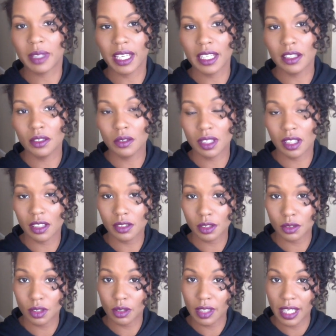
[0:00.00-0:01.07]
but you can
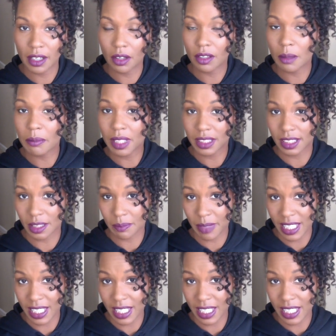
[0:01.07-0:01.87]
also donate on a monthly